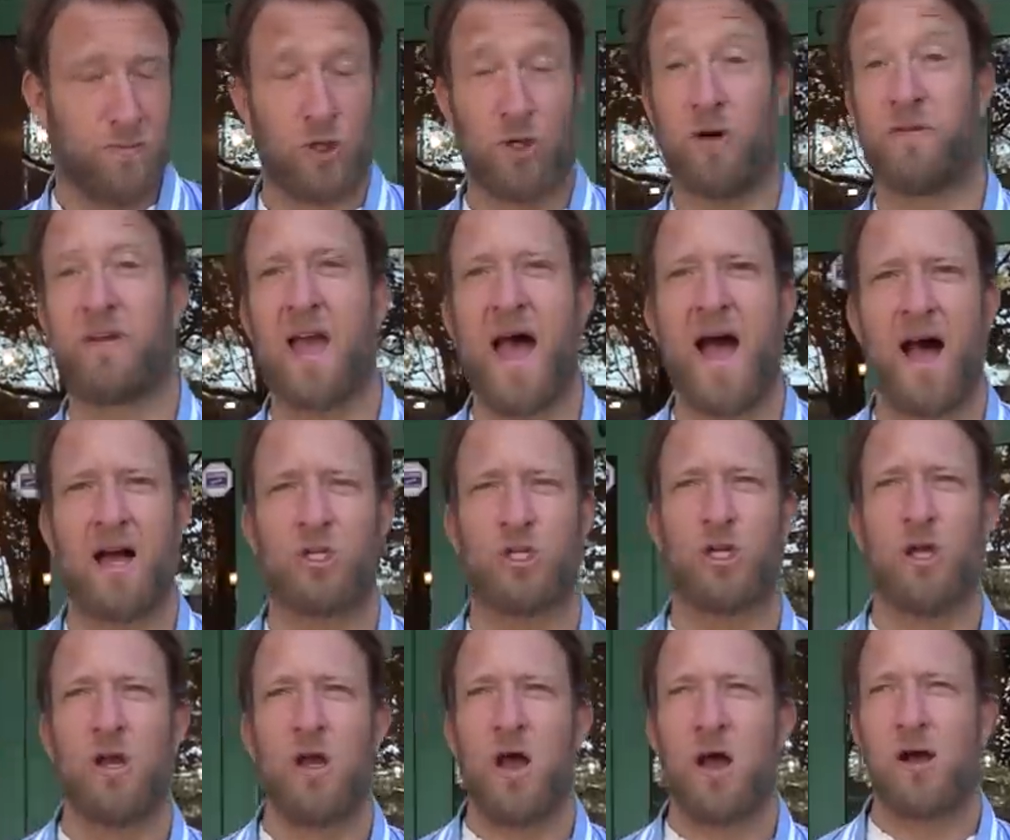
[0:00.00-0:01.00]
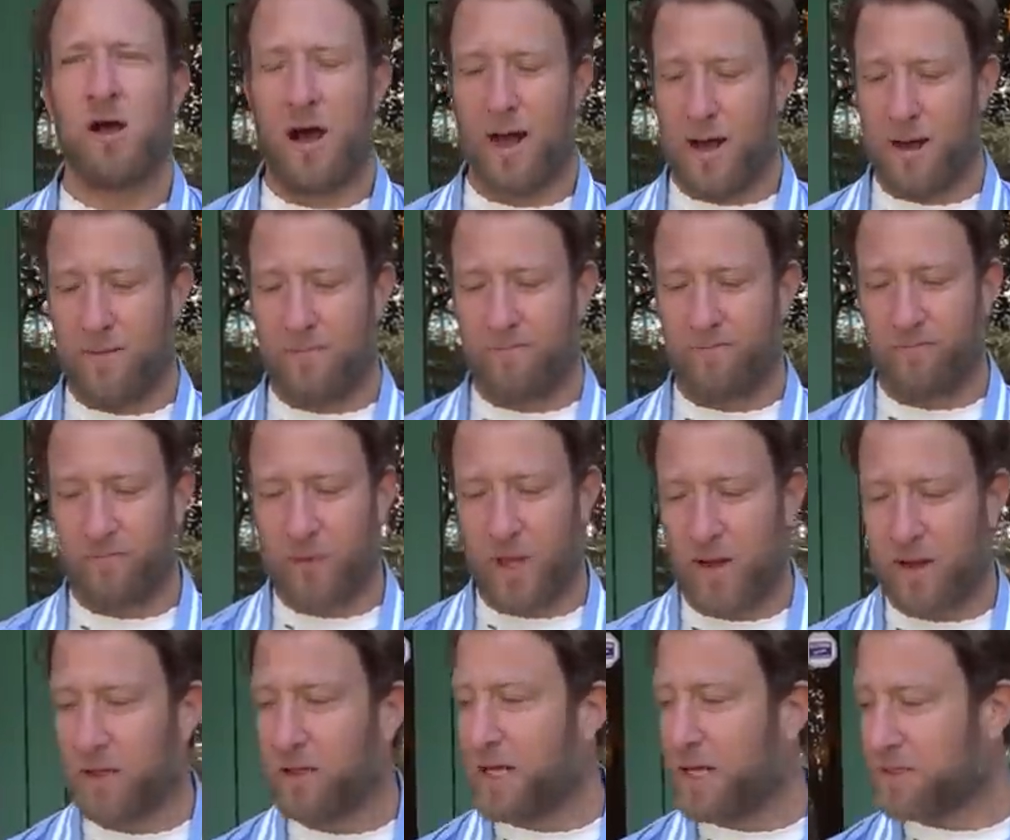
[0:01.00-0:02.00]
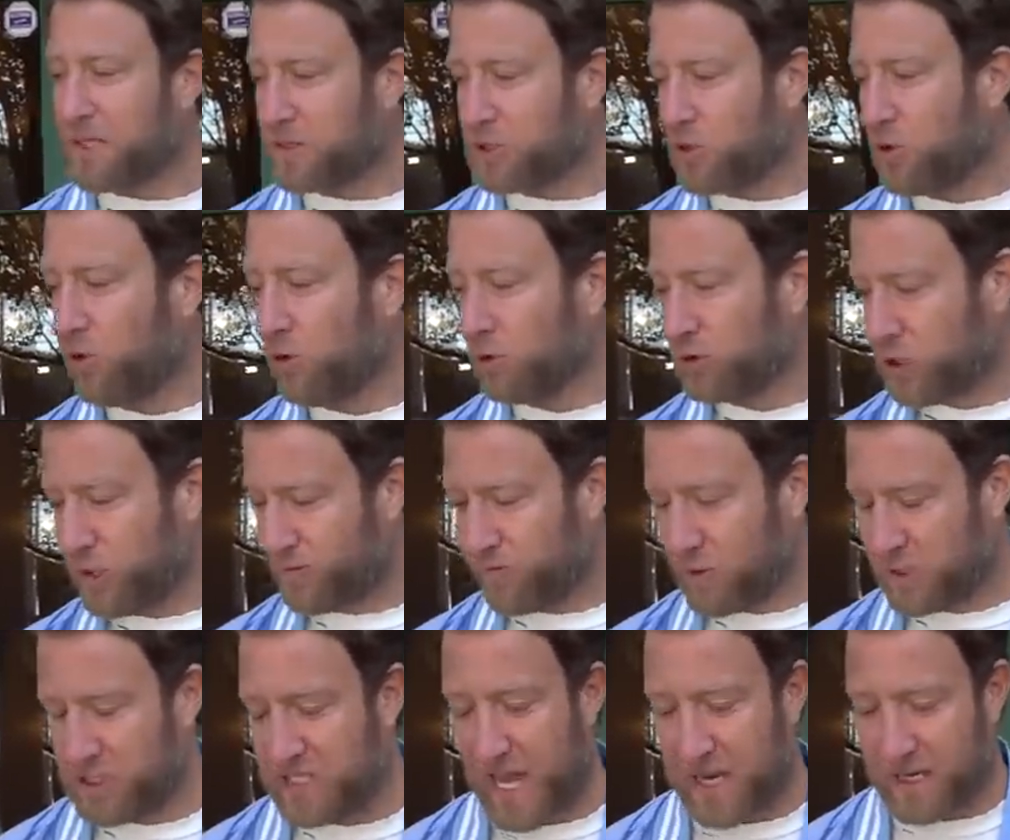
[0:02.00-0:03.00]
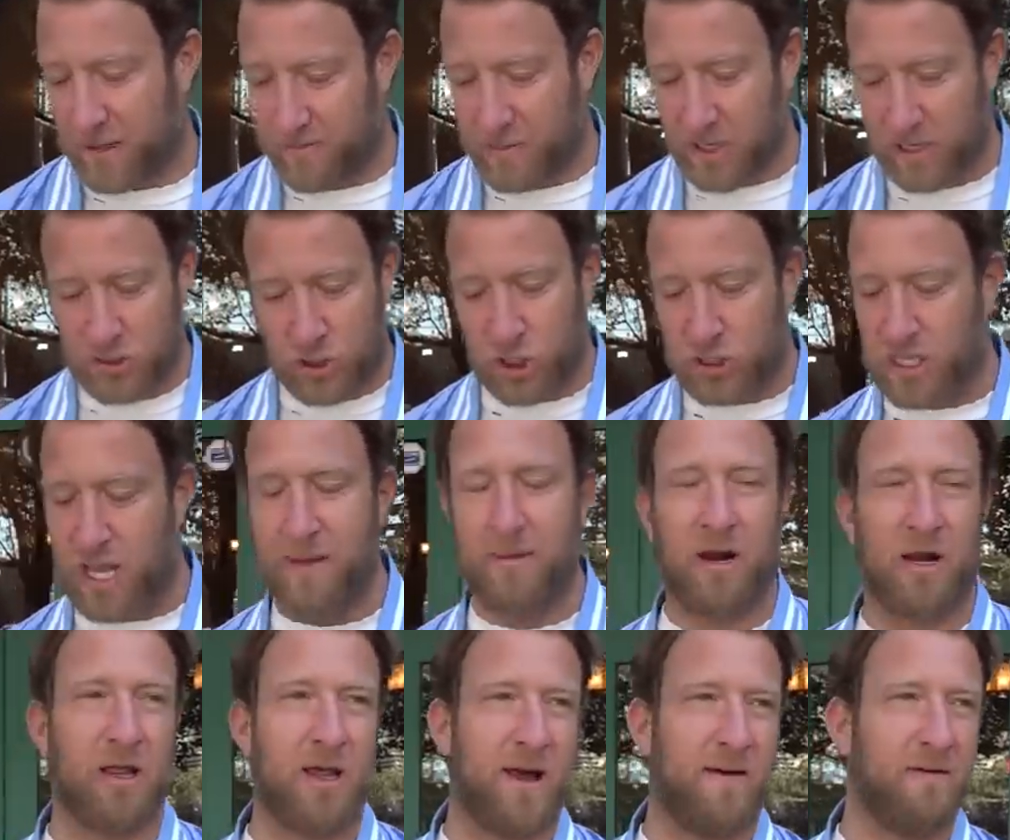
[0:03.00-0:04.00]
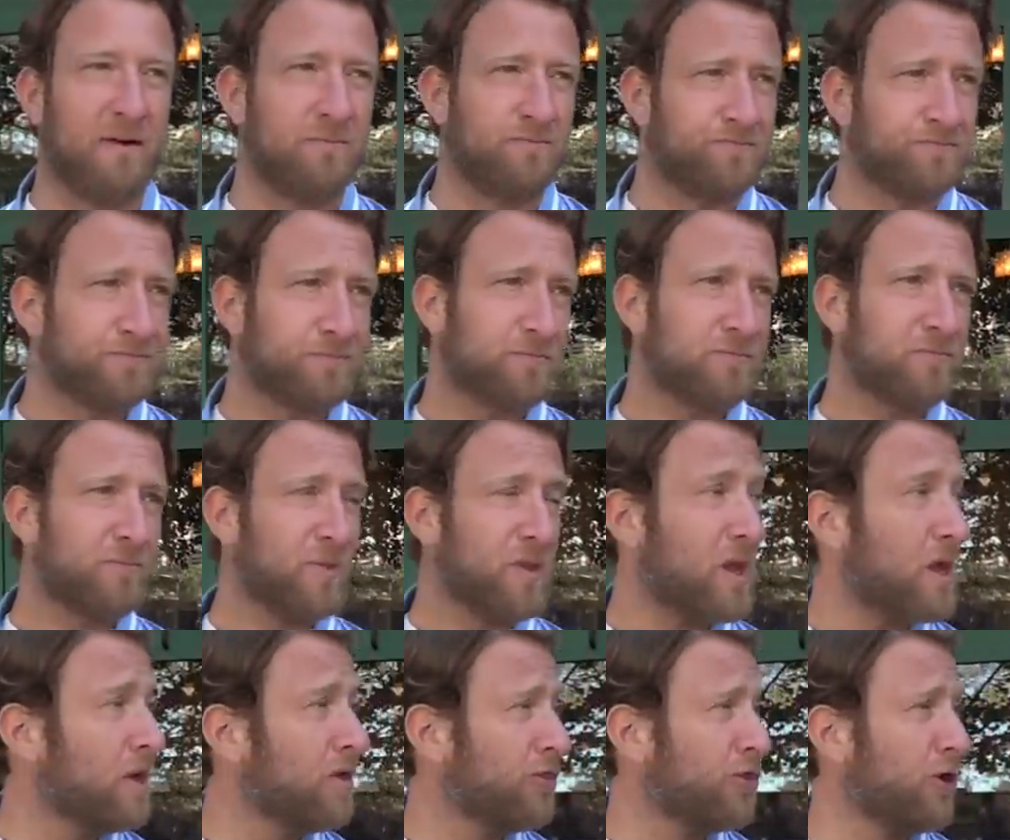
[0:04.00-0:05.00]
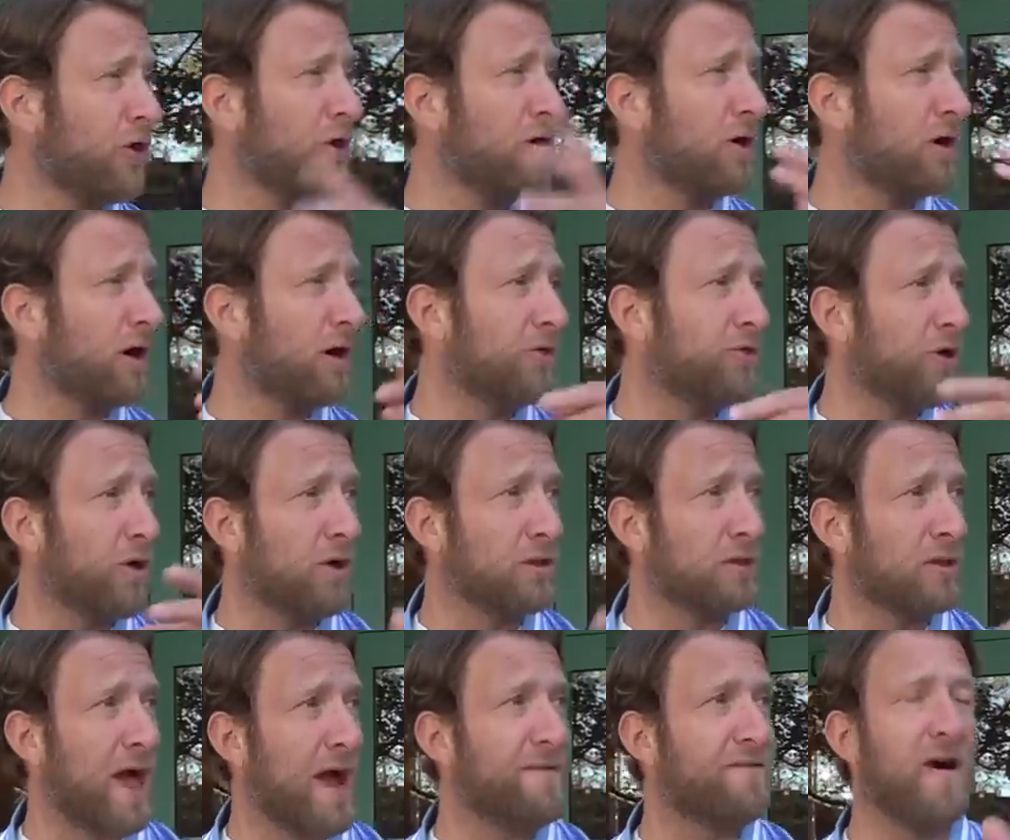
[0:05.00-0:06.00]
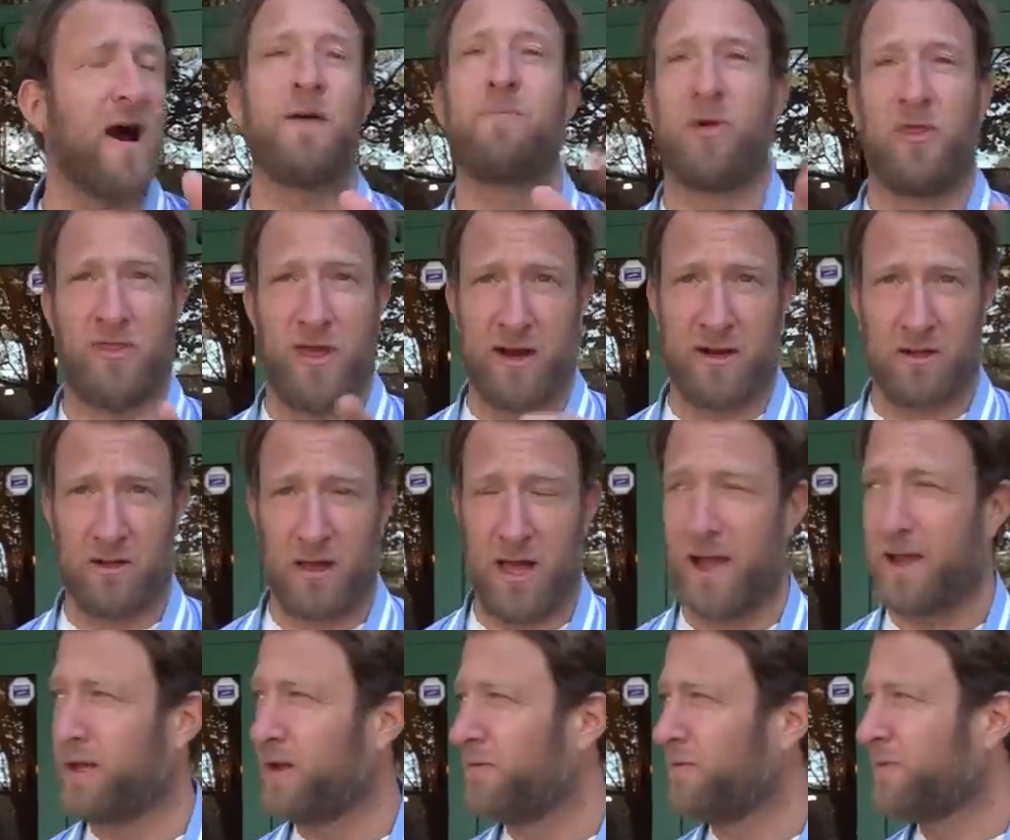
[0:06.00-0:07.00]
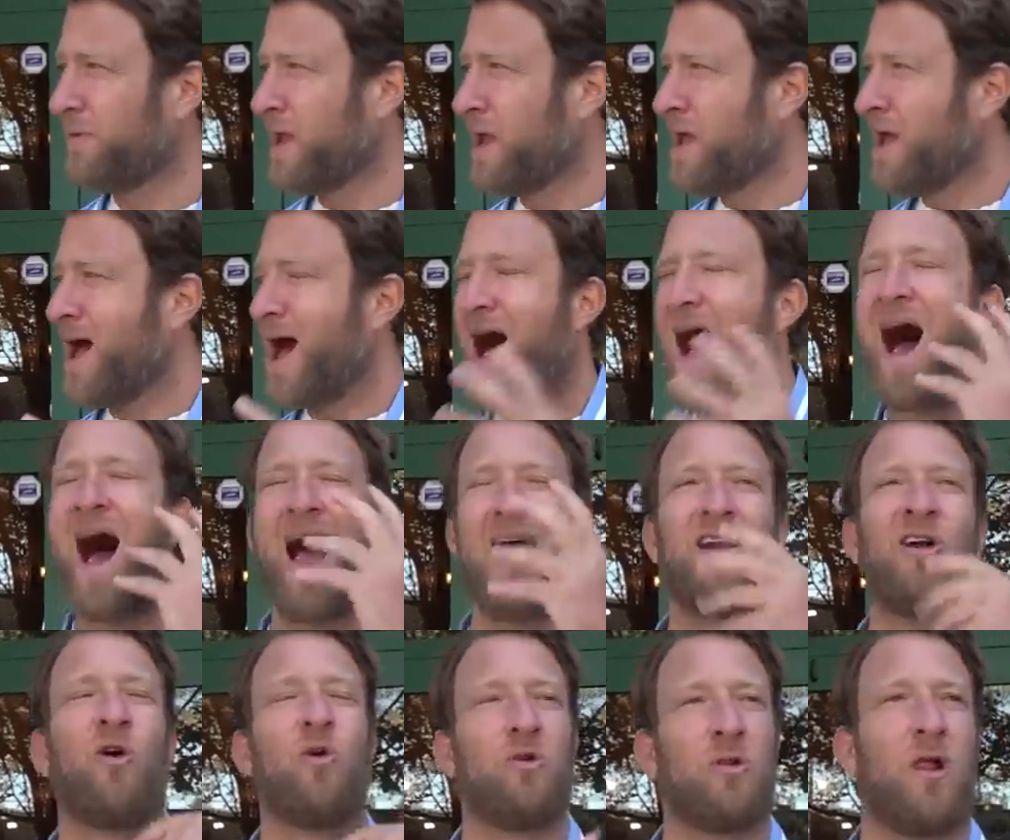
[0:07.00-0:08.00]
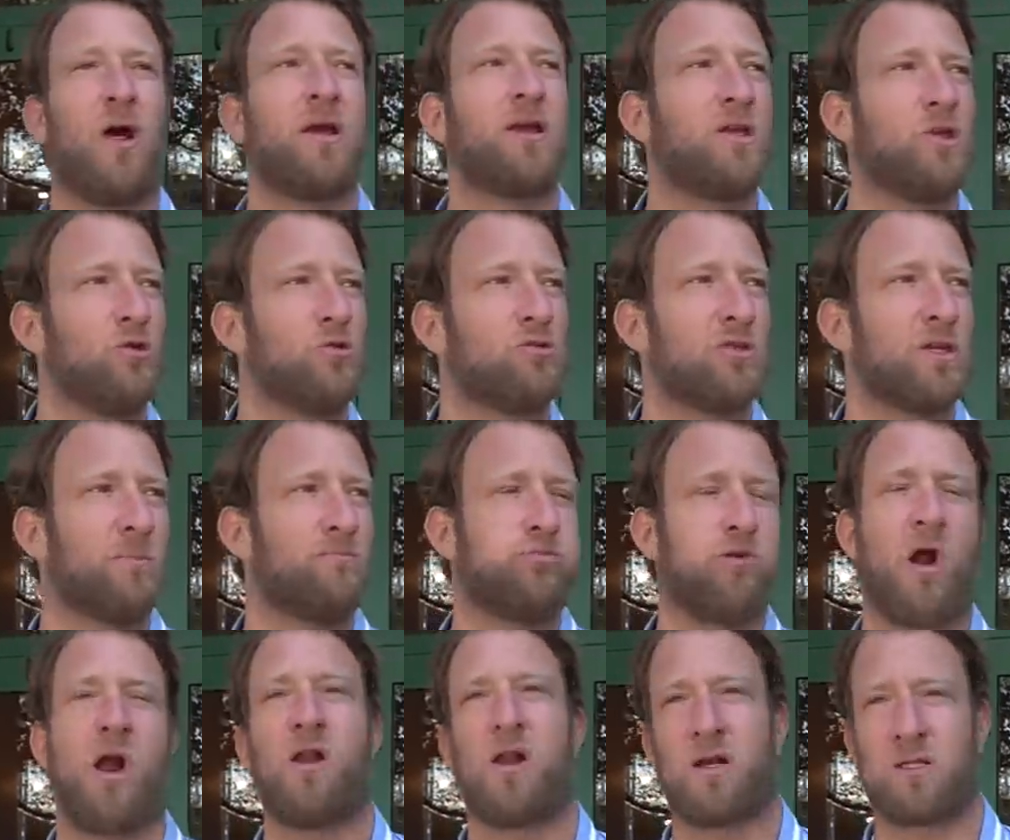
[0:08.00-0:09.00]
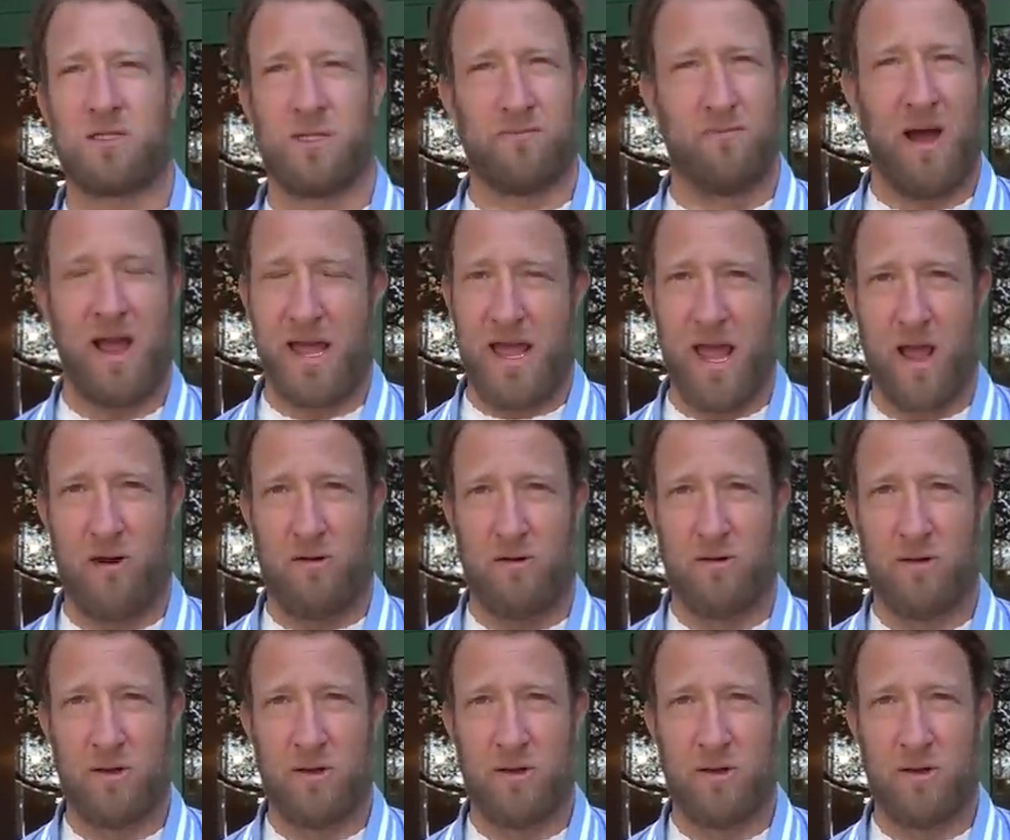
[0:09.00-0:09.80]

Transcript: Curve cash. Um, I'm gonna let this cool just for a second because it just came out of the oven. Throw a throw a life hypothetical at you. I don't like using product in my hair.